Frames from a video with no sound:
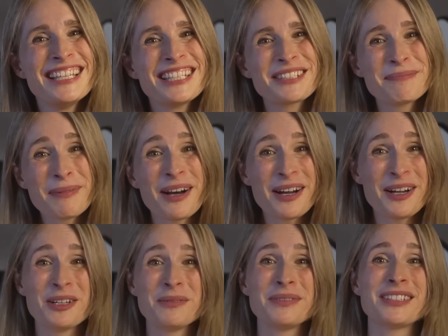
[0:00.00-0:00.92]

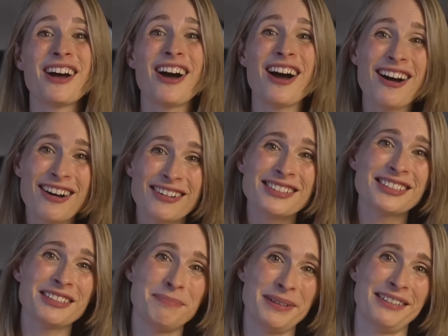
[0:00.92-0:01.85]
Smart homes
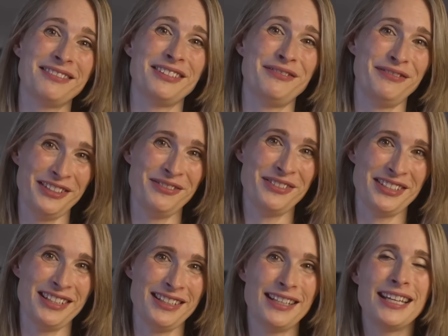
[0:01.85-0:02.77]
aren't about the
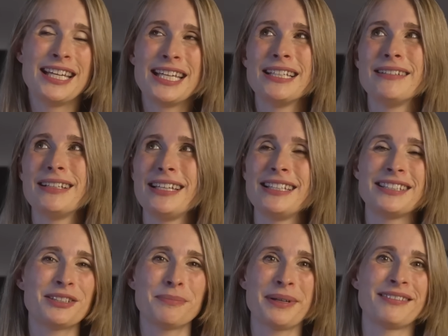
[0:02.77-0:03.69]
future.
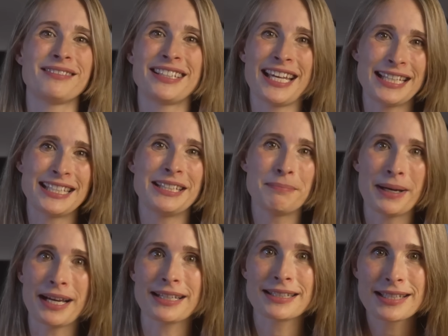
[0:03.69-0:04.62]
It's about getting
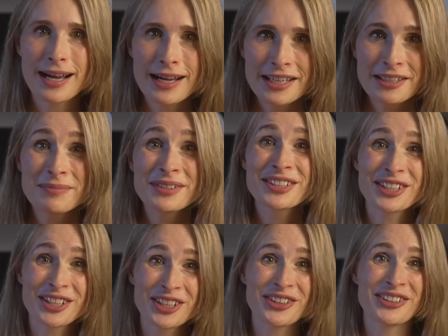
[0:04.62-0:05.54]
back time,
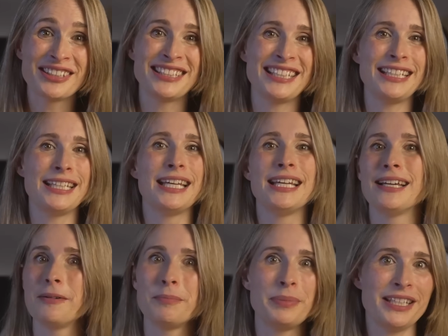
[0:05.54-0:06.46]
security,
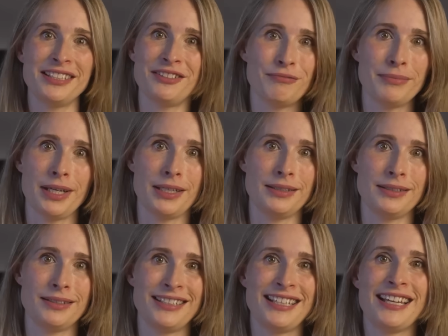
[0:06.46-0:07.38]
and peace of
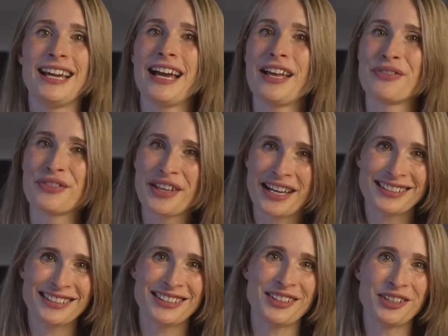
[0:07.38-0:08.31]
mind. And
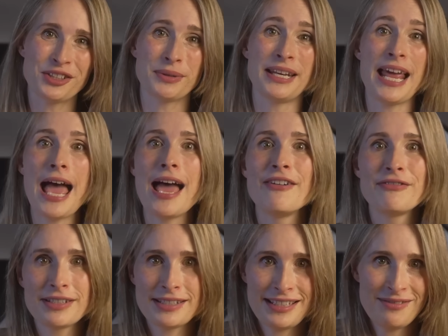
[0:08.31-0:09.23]
that starts when
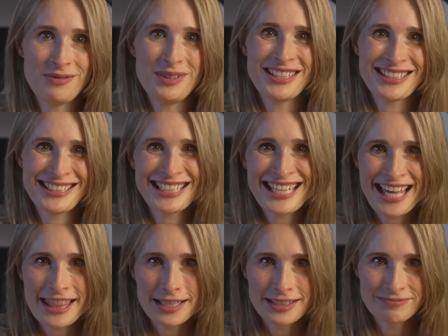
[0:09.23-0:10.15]
everything works
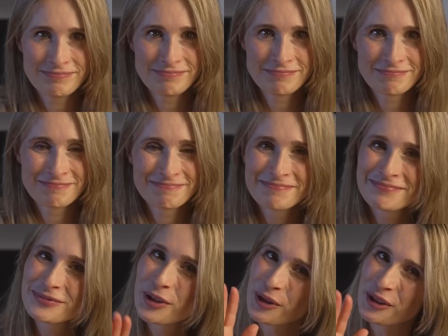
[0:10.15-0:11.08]
together.
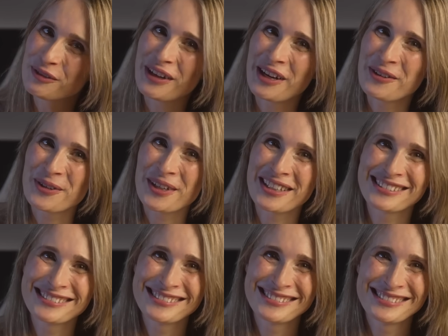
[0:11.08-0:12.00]
Hwyl fawr.